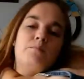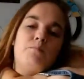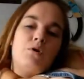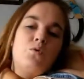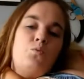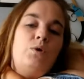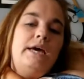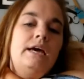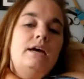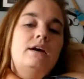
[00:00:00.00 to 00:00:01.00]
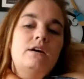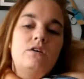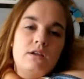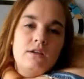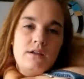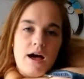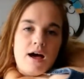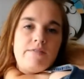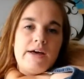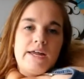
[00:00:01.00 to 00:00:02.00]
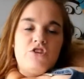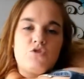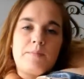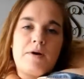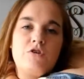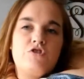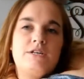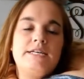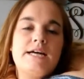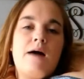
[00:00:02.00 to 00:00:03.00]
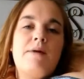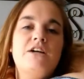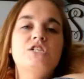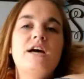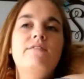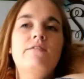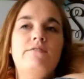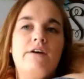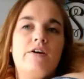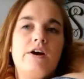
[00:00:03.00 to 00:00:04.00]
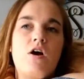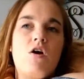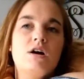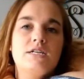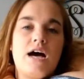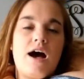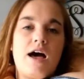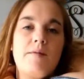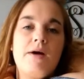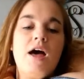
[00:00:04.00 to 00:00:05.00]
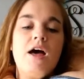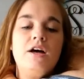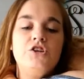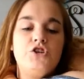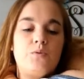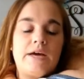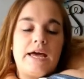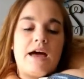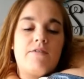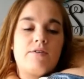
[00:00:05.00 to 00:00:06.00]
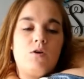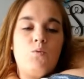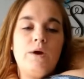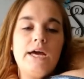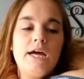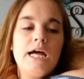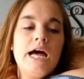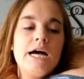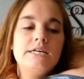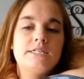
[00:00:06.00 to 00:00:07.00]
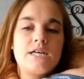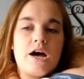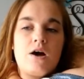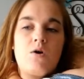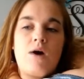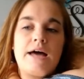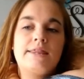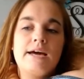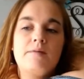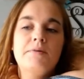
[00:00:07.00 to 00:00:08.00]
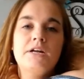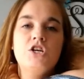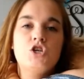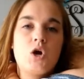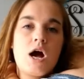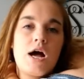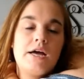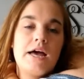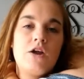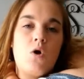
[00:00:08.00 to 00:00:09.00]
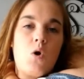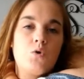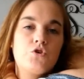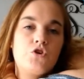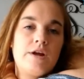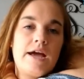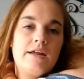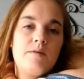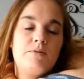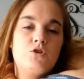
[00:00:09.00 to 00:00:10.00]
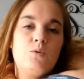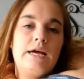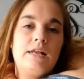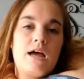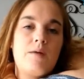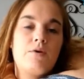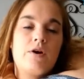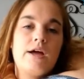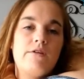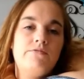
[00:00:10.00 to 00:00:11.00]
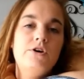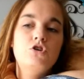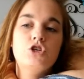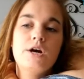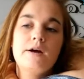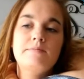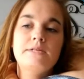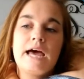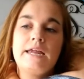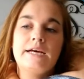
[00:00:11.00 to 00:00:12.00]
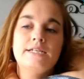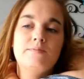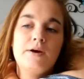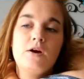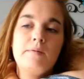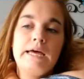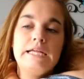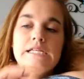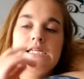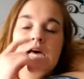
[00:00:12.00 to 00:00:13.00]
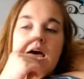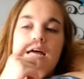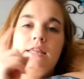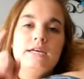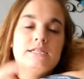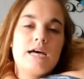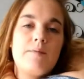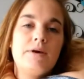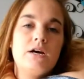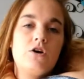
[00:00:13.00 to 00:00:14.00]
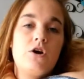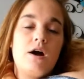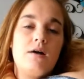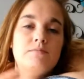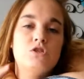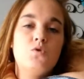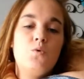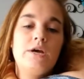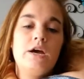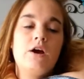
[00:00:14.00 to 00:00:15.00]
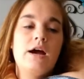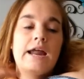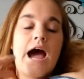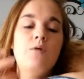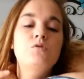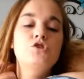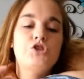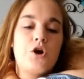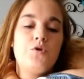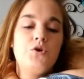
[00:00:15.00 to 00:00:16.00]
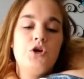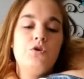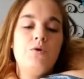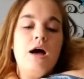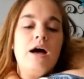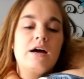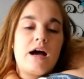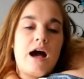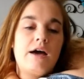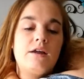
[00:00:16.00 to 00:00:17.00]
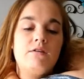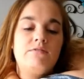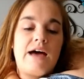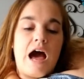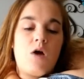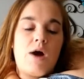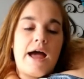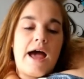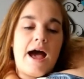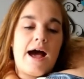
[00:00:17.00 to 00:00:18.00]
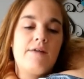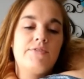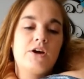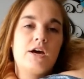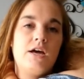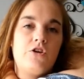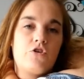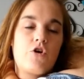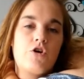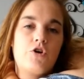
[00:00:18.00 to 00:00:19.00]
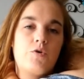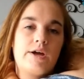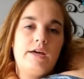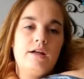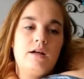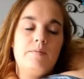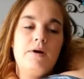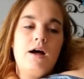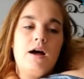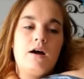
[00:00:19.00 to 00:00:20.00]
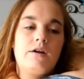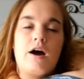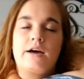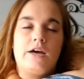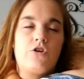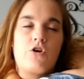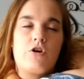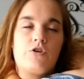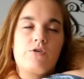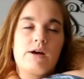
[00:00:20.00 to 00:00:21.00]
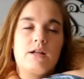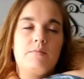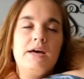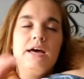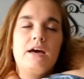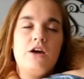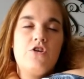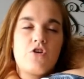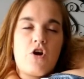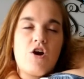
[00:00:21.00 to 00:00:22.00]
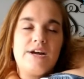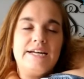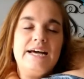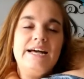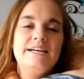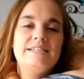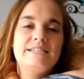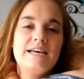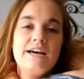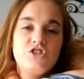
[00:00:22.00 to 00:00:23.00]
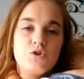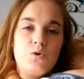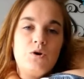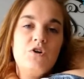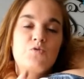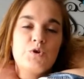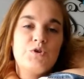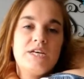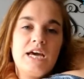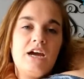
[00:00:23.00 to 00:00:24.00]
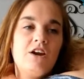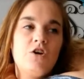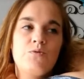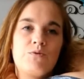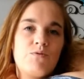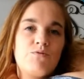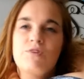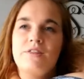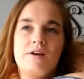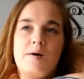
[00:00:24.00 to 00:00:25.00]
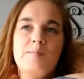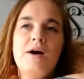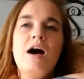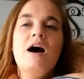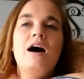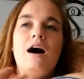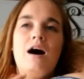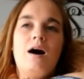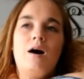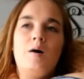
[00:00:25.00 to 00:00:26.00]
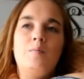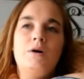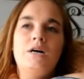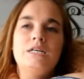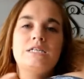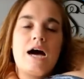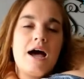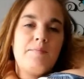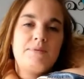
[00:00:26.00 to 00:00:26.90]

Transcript: but we love and enjoy Poetry Tea Time. I just have a very hard time doing it every week. So I think I'm going to try and alternate it between library and field trips and experiments this coming um, school year. And I will show you kind of how I have the kindergarten curriculum not kindergarten curriculum, kindergarten schedule, routine, r- rhythm um, typed